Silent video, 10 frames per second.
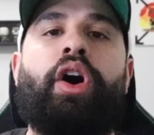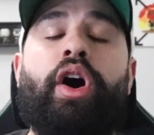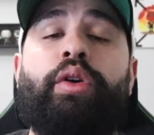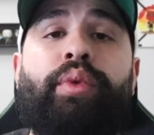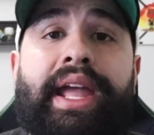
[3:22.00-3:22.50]

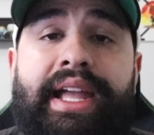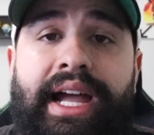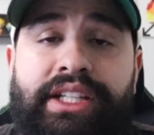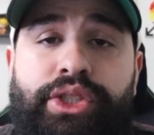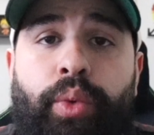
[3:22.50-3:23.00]
All right
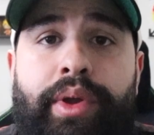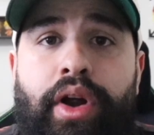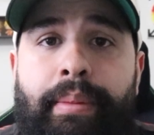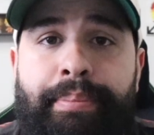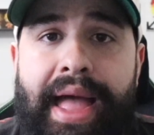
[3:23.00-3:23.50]
guys, so we
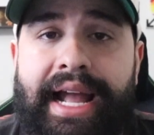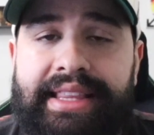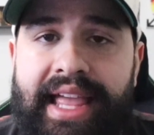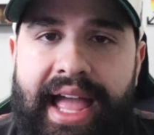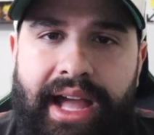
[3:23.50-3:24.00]
are back
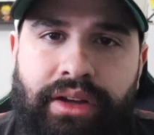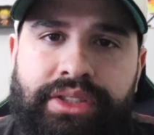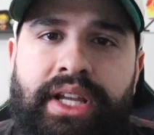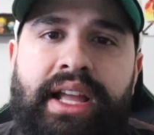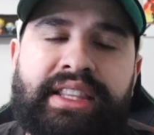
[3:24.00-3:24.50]
at the
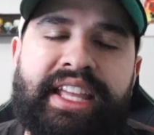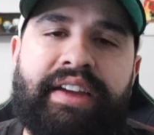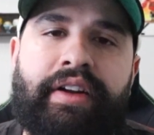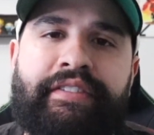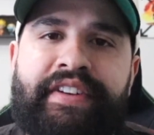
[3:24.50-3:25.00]
house to
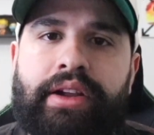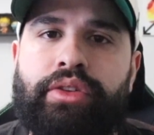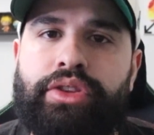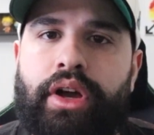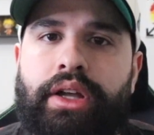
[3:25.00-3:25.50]
give our
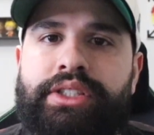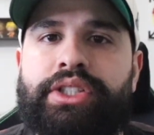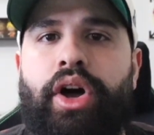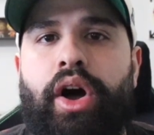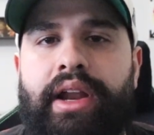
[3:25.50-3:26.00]
final
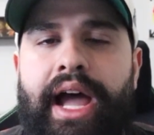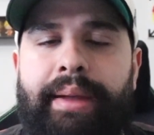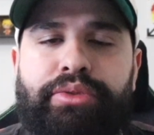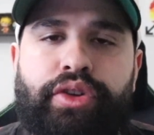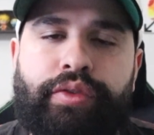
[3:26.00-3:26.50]
thoughts on
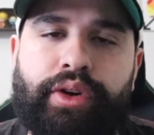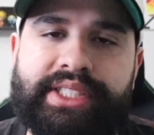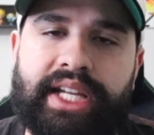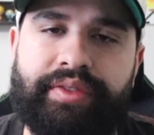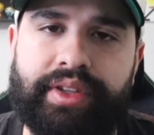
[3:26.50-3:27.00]

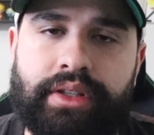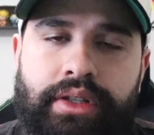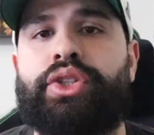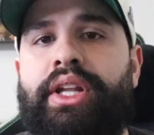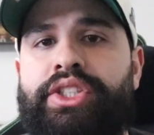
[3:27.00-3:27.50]
Hype247.
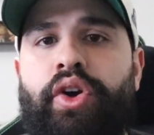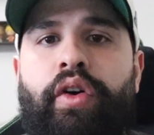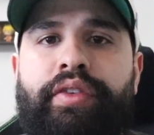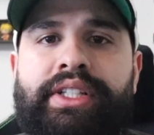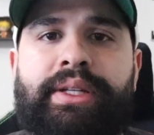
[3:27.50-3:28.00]
So let's go
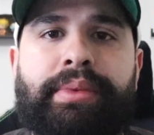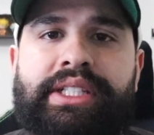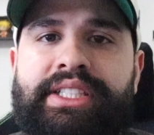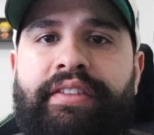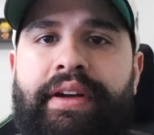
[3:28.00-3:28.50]
over some of the
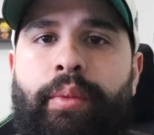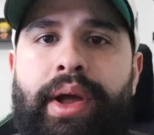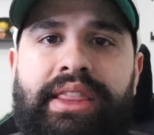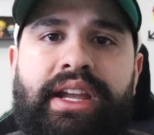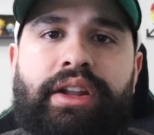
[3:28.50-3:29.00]
stuff I
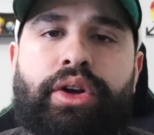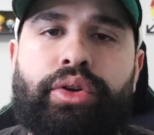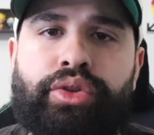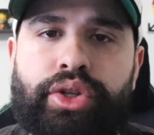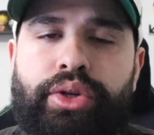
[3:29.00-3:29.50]
went there to
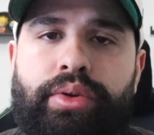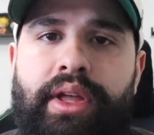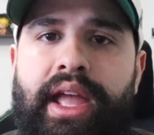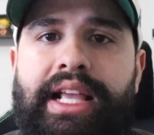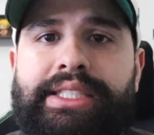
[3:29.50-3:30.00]
go do
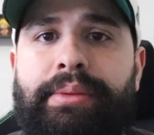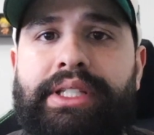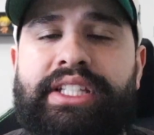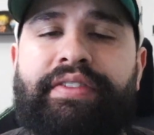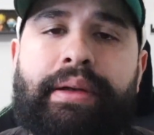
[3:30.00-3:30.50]
and some of
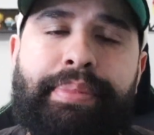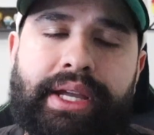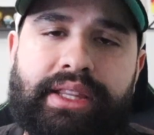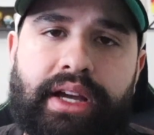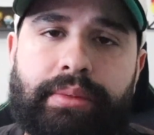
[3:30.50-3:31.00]
the stuff I
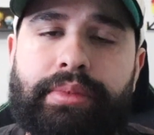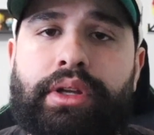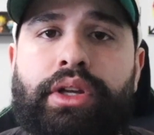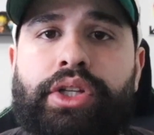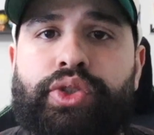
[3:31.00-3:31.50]
picked up.
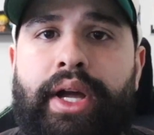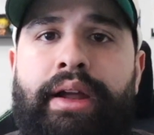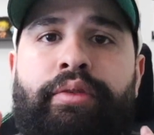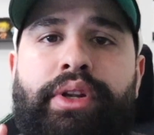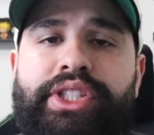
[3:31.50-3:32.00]
So
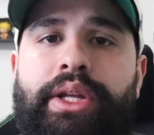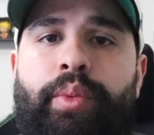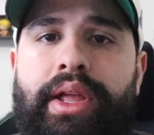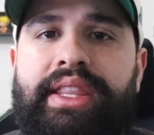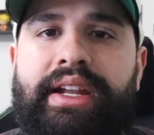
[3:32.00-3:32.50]
I originally
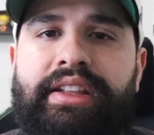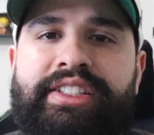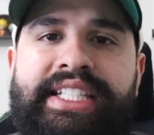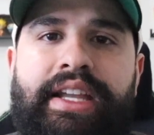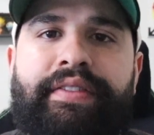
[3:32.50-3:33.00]
went there to
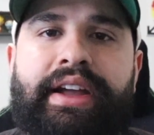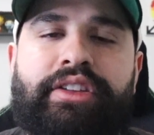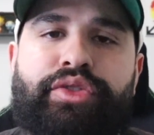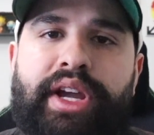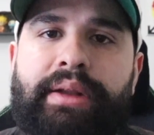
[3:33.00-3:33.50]
see if I
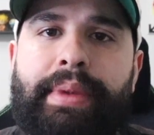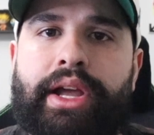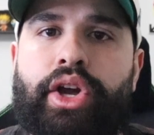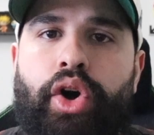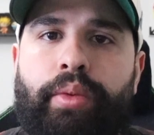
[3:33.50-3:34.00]
could trade my
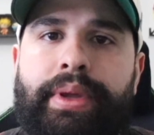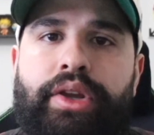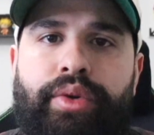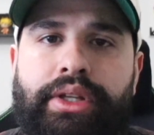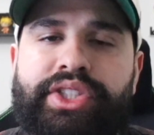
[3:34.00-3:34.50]
Kobe
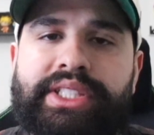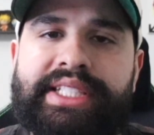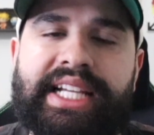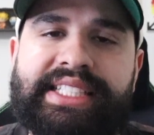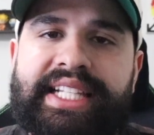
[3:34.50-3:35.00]
Grinch's
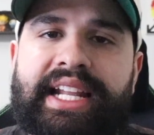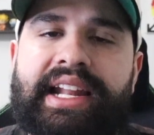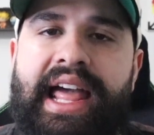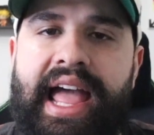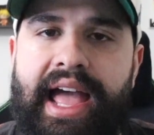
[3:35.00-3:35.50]
size
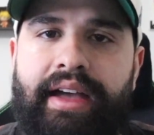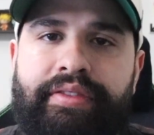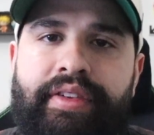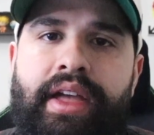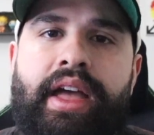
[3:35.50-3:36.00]

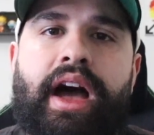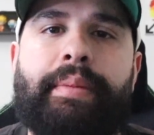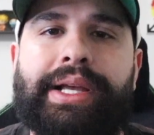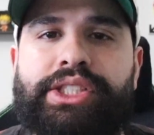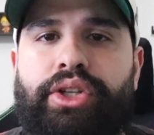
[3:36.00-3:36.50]
10.5.
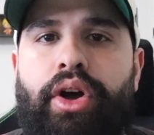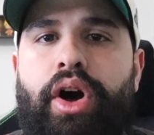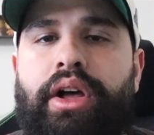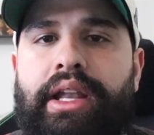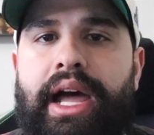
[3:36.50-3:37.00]
I saw
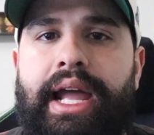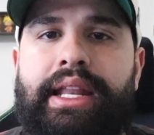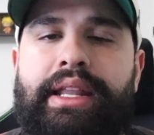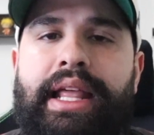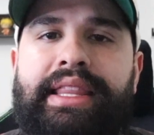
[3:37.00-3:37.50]

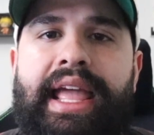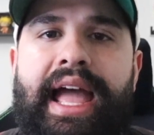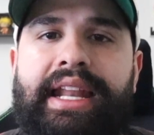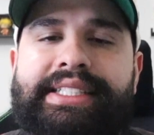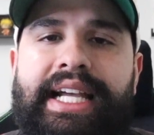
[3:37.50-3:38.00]
online that they
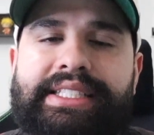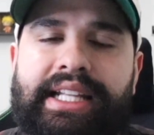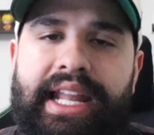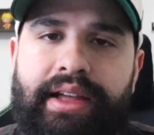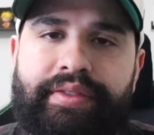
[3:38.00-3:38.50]
had a size
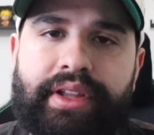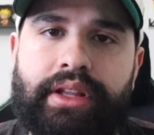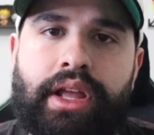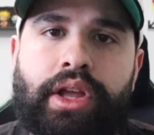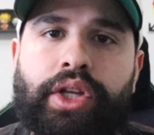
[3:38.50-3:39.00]

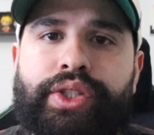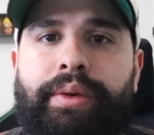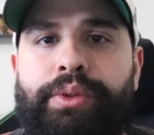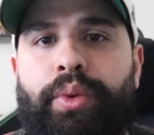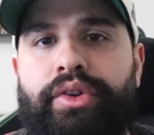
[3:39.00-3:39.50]
11, so
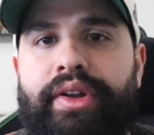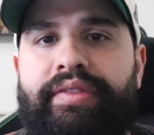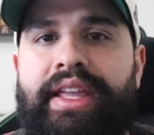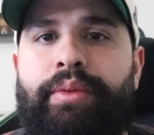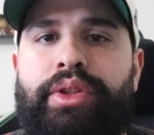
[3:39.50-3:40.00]
I was wondering
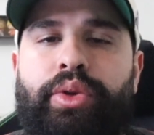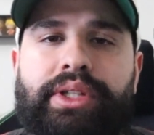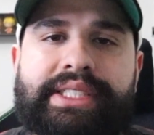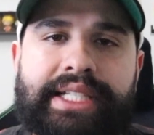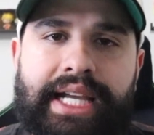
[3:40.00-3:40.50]
if he would do
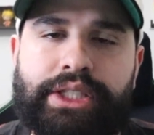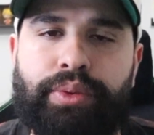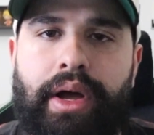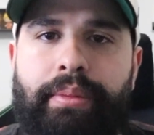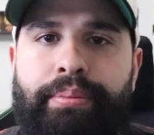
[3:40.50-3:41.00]
a size
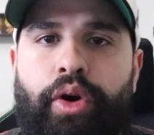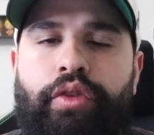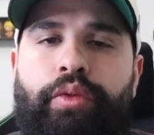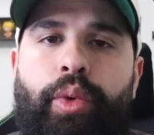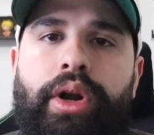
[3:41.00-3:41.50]
swap.
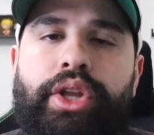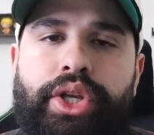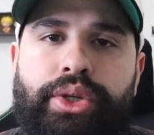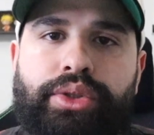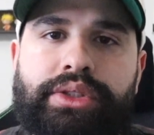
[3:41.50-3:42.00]
Both were
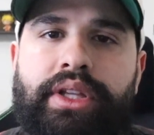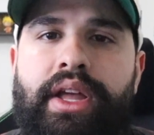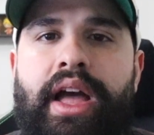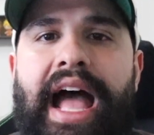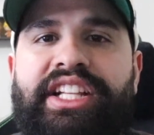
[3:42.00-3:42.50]
used.
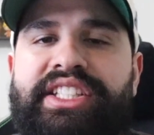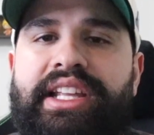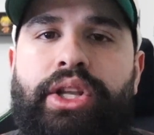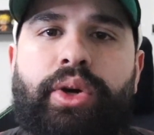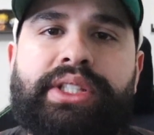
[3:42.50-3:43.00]
I just
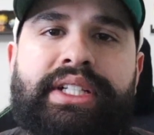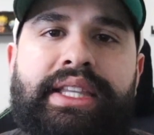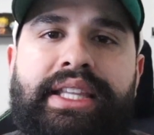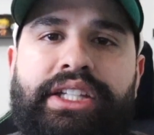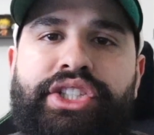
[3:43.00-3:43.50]
didn't know his
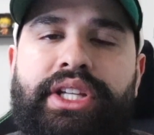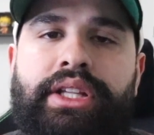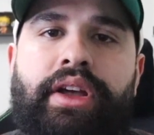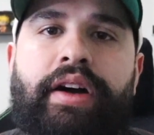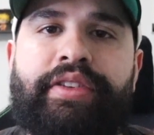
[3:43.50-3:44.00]

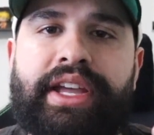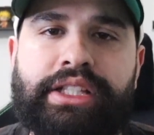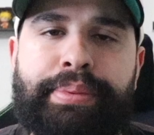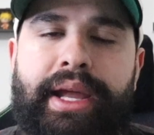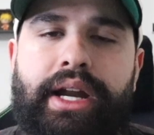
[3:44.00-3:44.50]
condition of
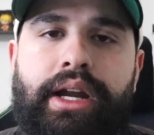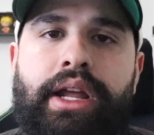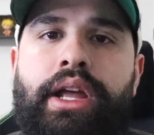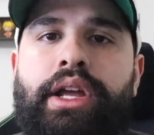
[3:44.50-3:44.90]
his pair.